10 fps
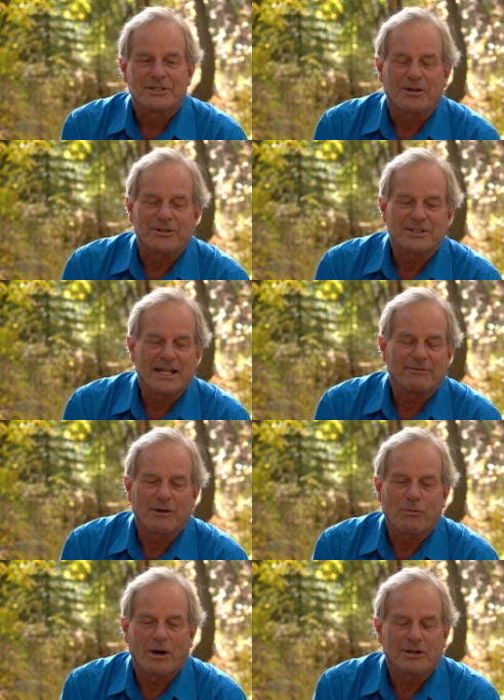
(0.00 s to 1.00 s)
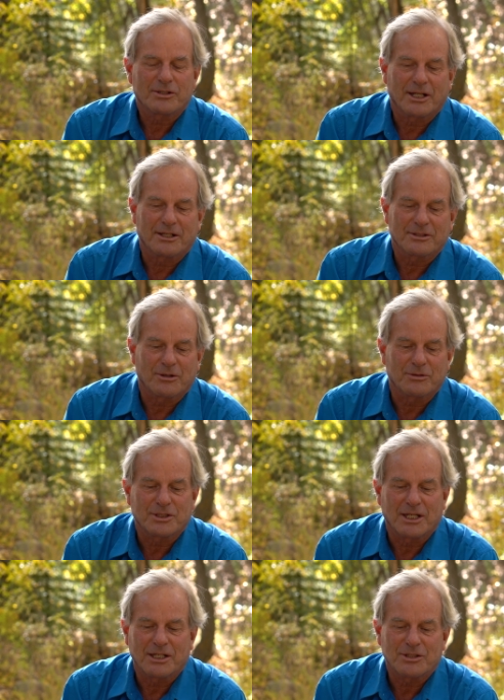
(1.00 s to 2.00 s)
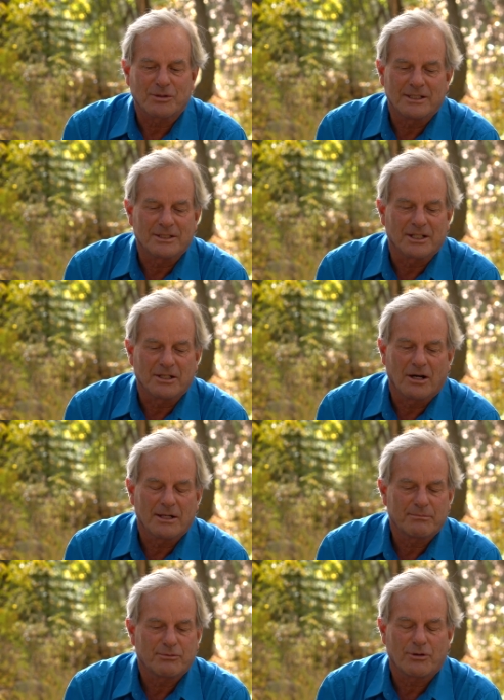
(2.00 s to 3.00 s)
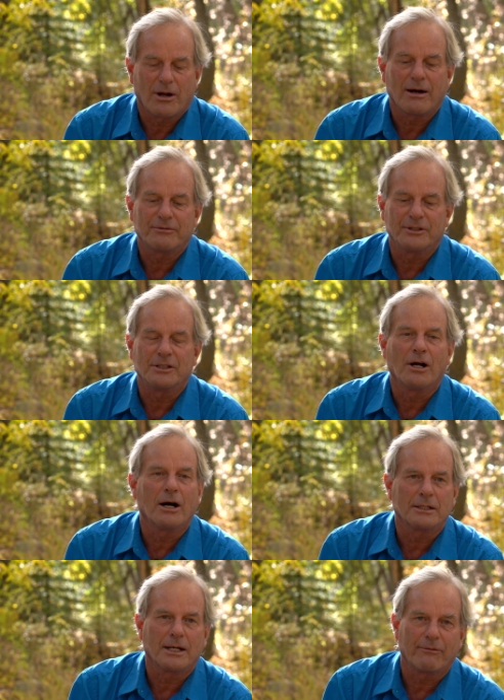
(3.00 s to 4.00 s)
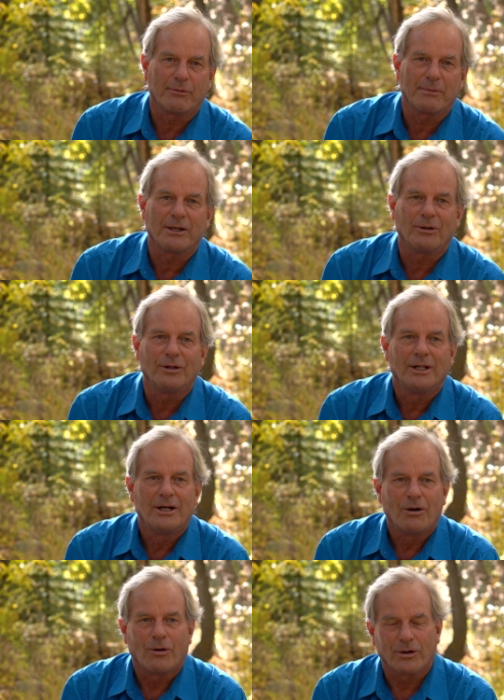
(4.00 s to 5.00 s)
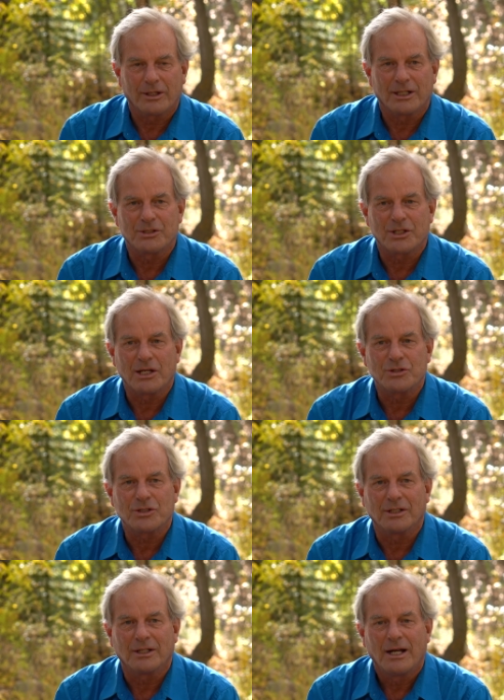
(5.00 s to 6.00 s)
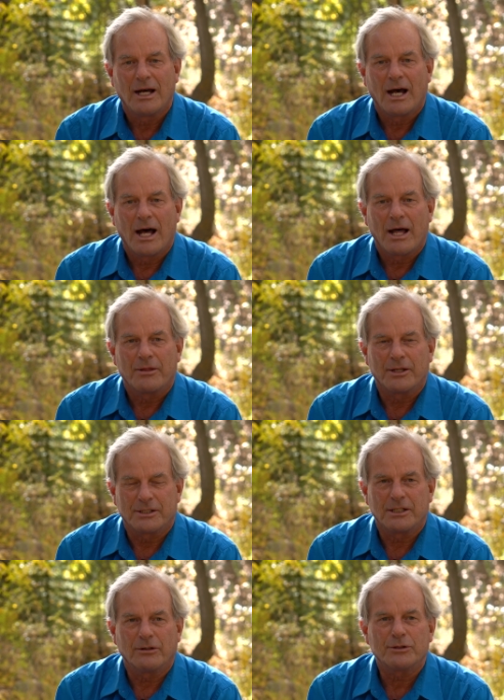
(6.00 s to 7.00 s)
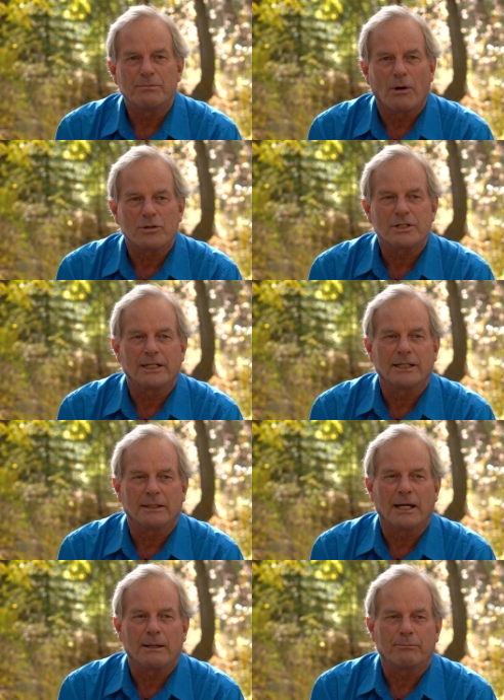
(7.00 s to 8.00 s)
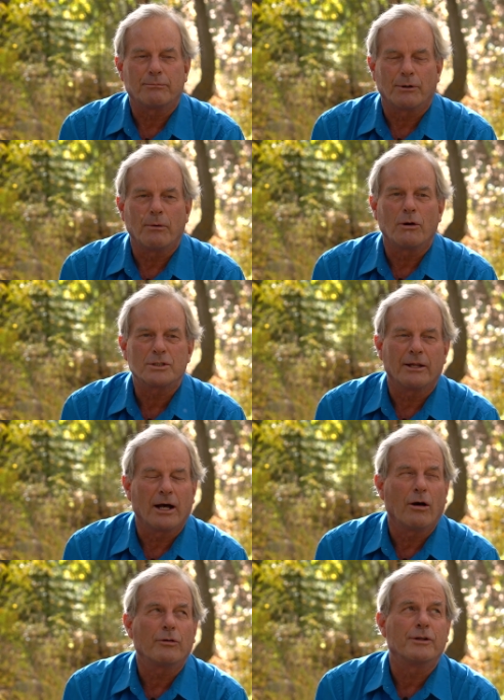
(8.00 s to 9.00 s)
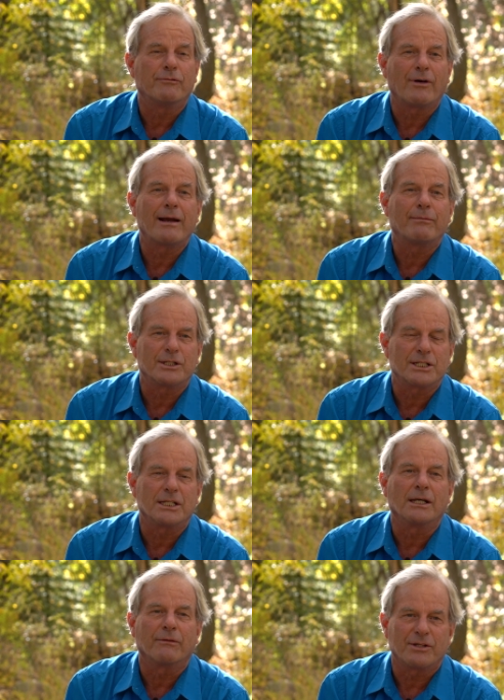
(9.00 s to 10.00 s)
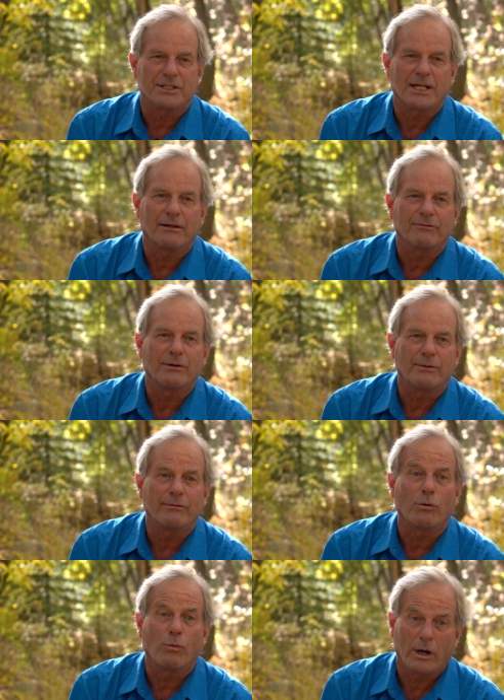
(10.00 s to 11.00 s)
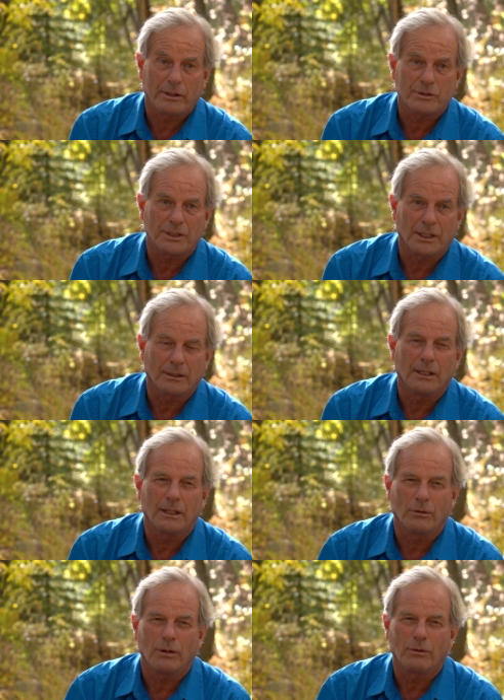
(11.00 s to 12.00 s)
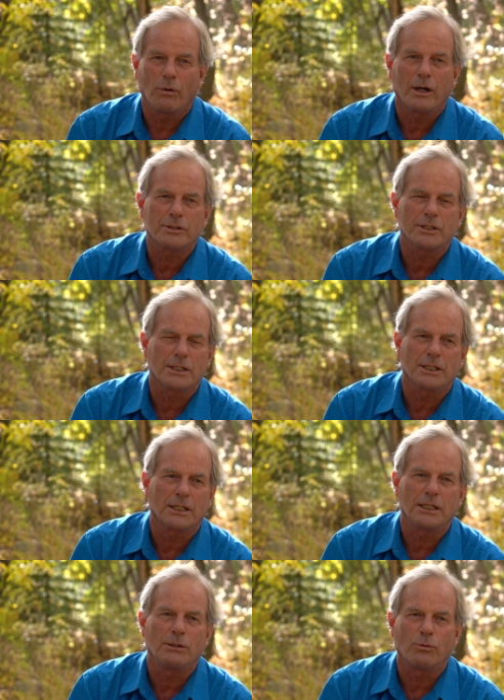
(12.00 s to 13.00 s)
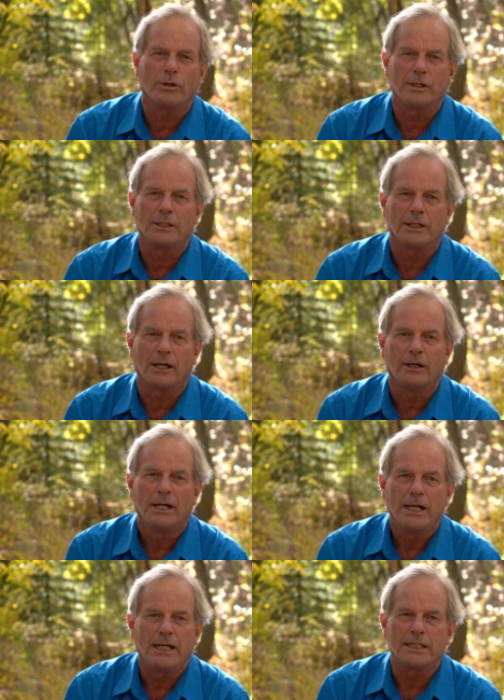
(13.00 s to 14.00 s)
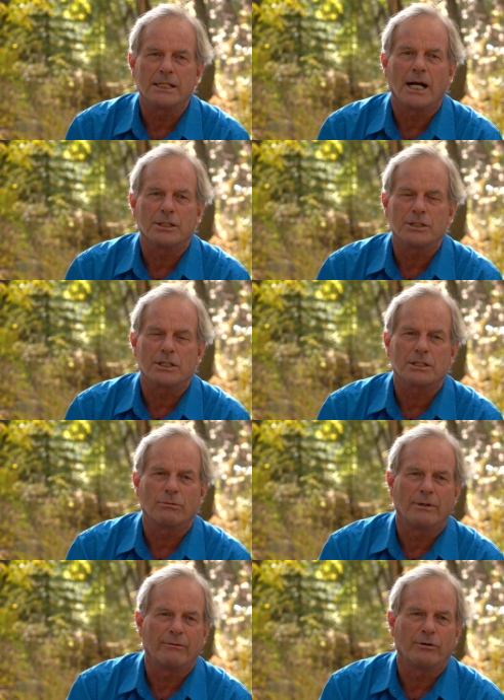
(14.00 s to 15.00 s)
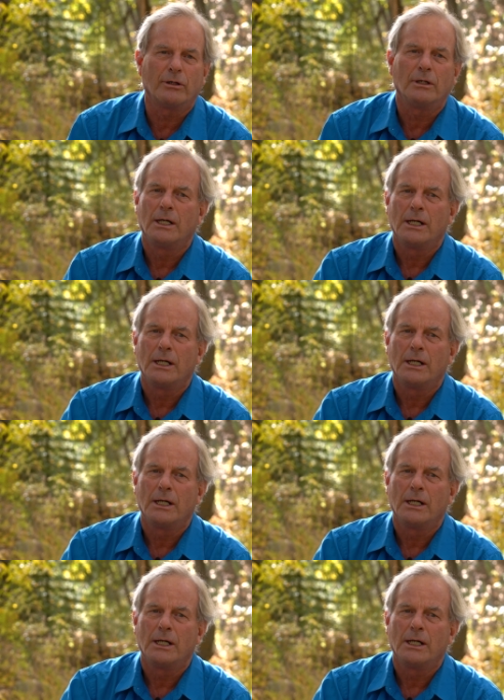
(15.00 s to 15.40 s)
So the Santa Fe Watershed Association is a nonprofit, non-governmental organization that deals mostly in, and promotes the health and vibrancy of the Santa Fe River watershed. And, and watershed's a key word in there. It's not just the river,